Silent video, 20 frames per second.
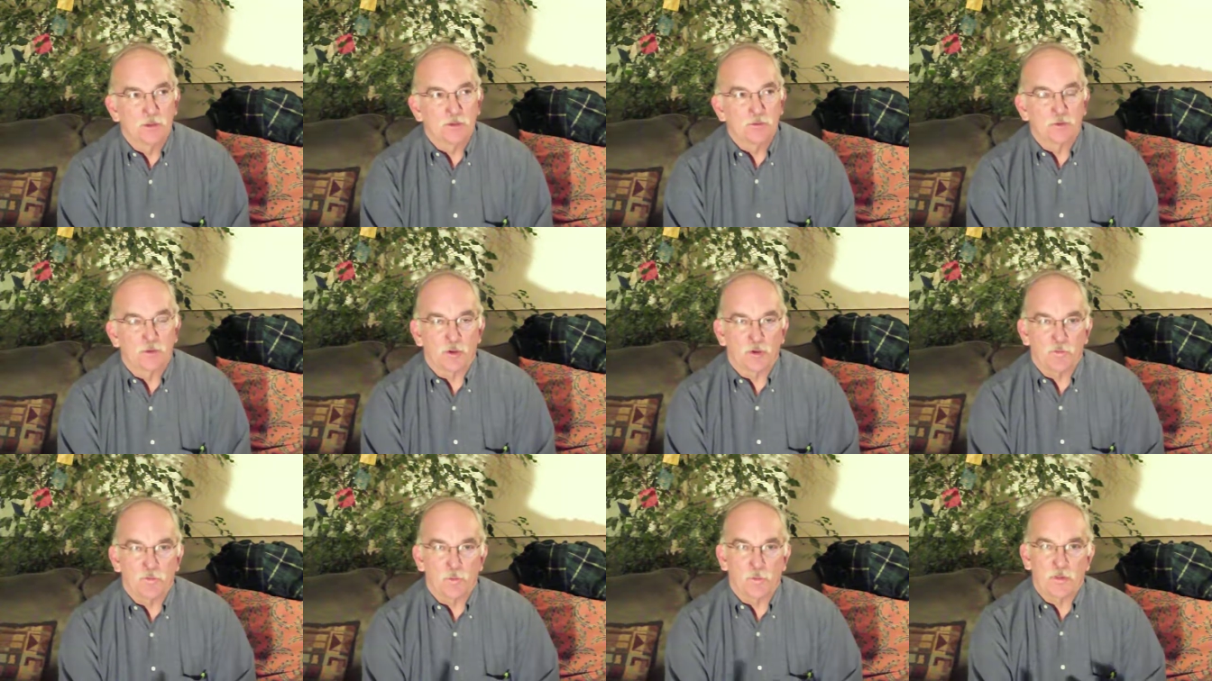So
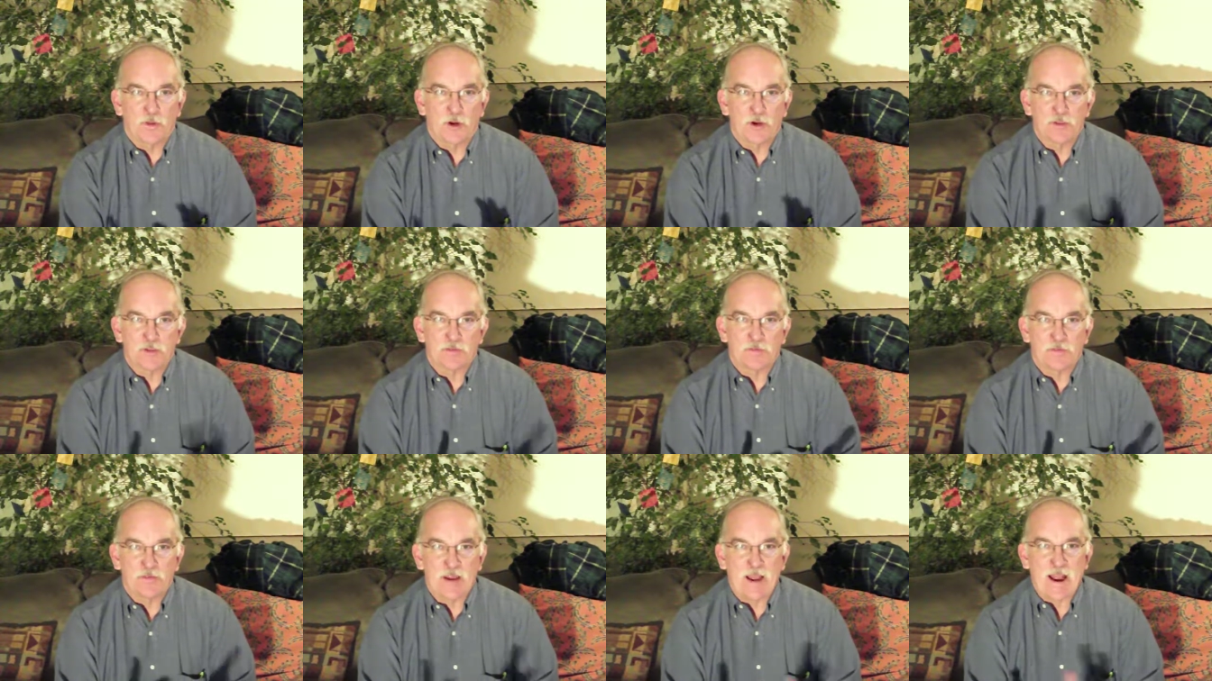therefore, there's a
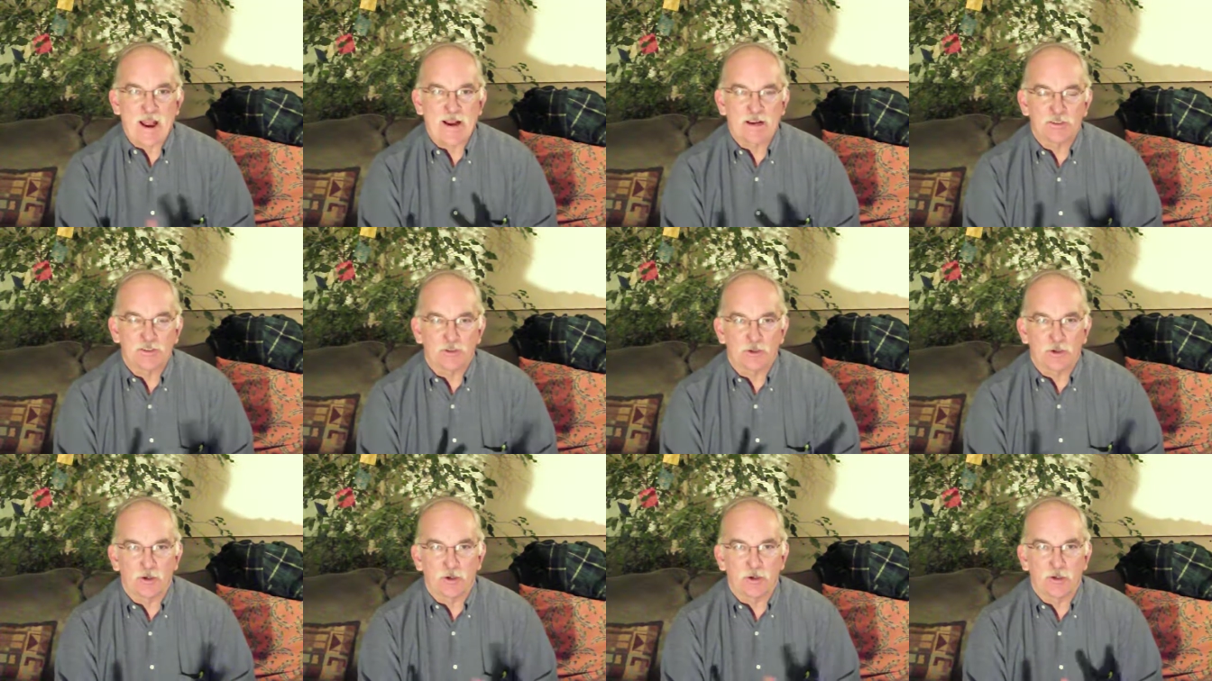
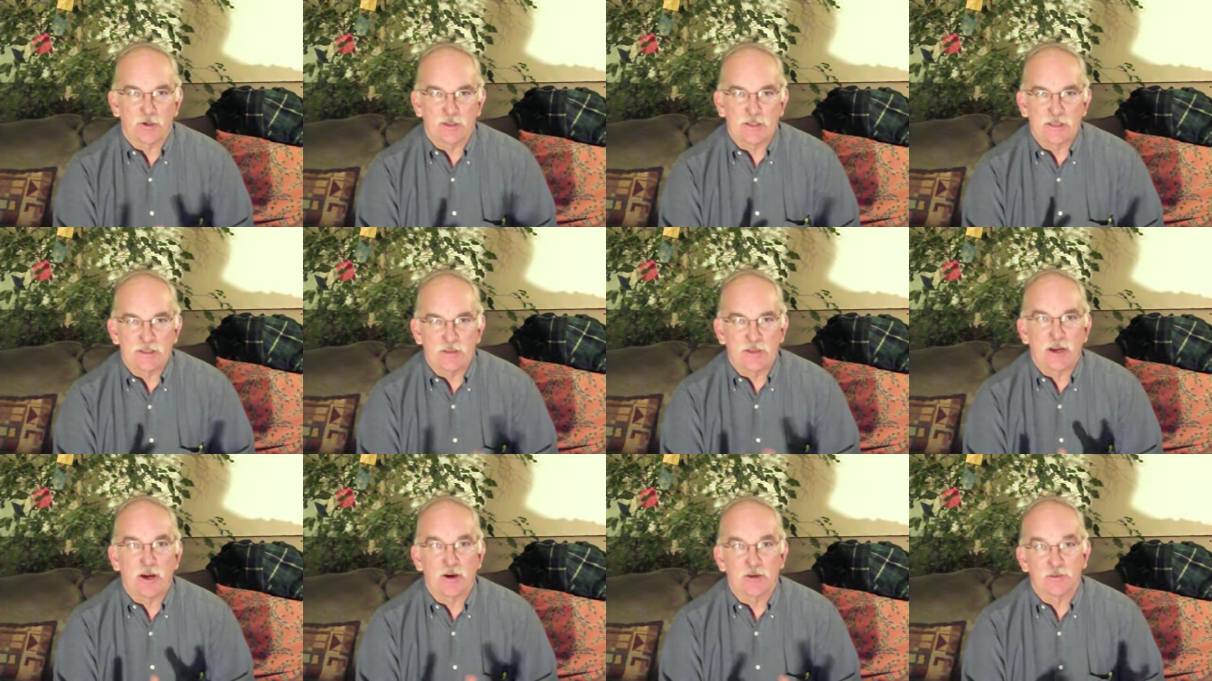factor in
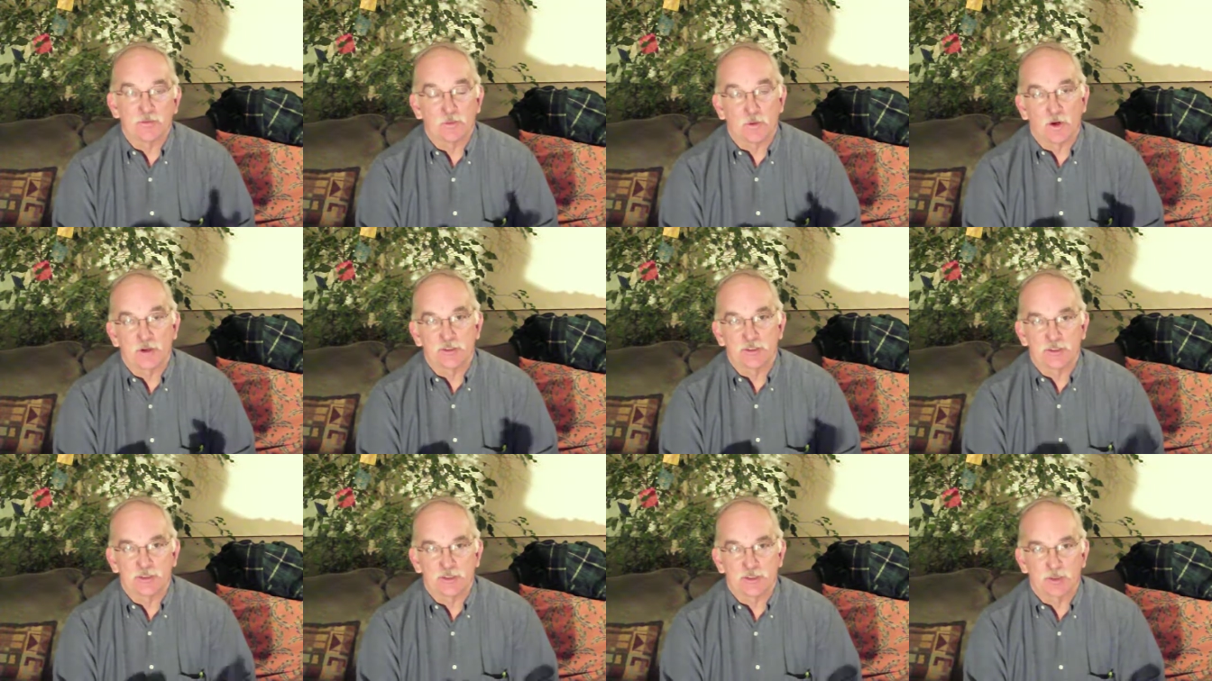there as far as
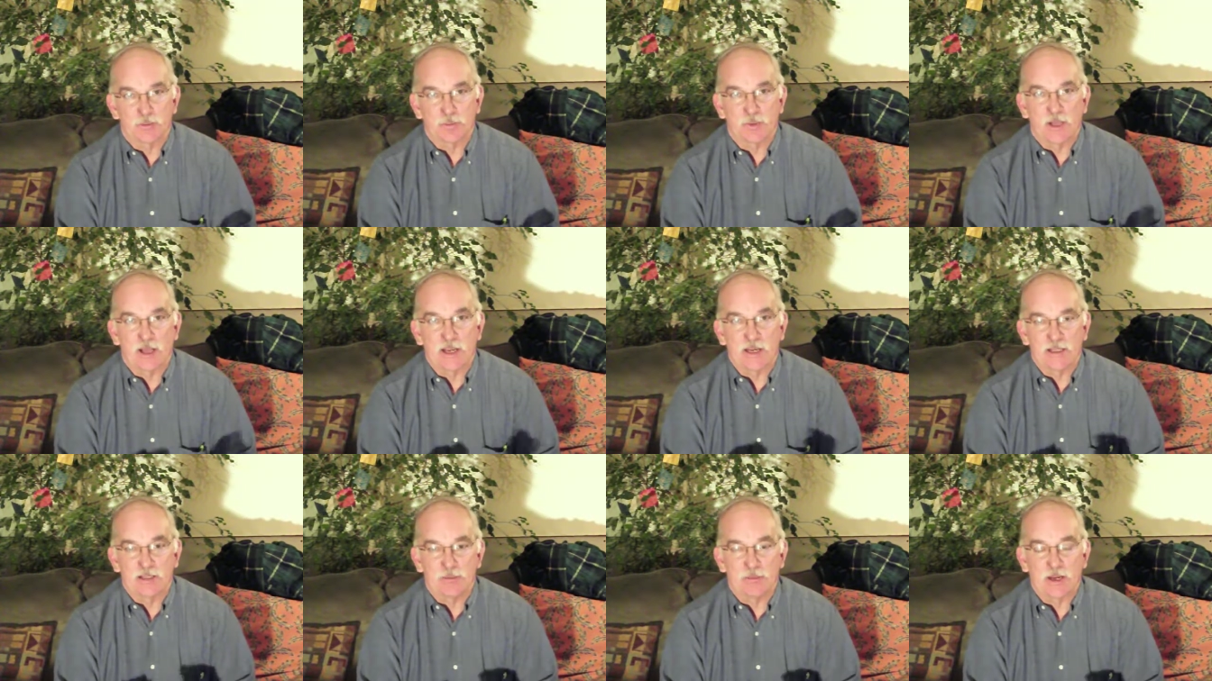the supply
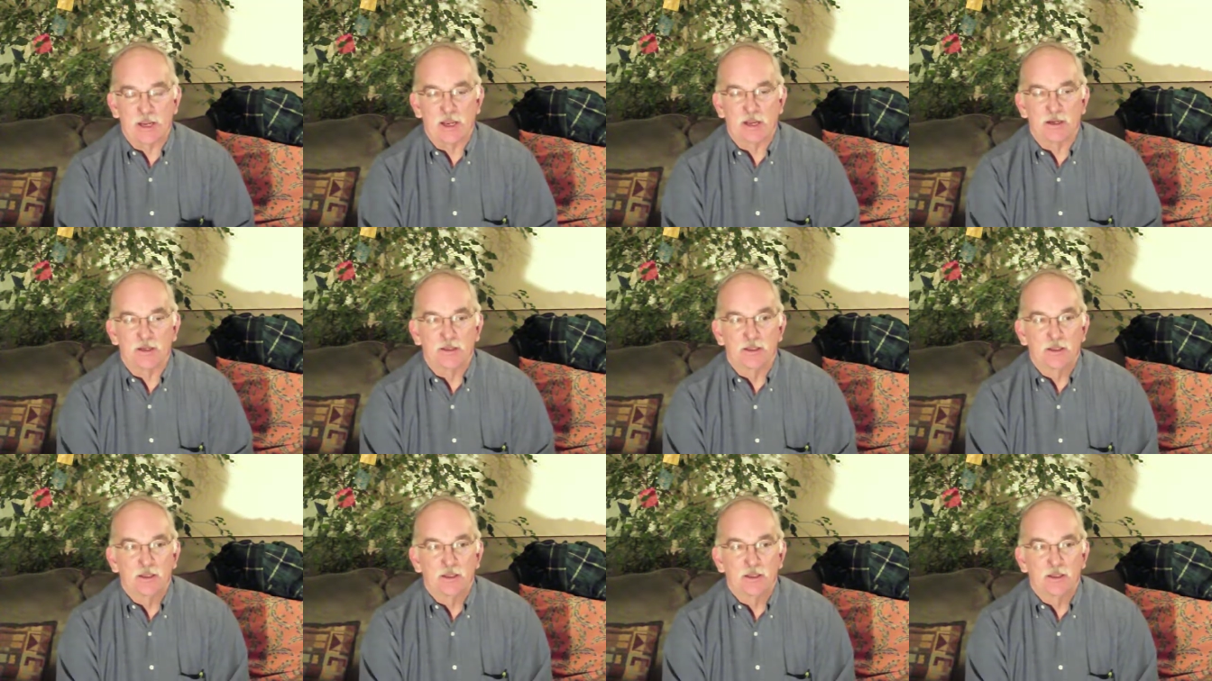and demand.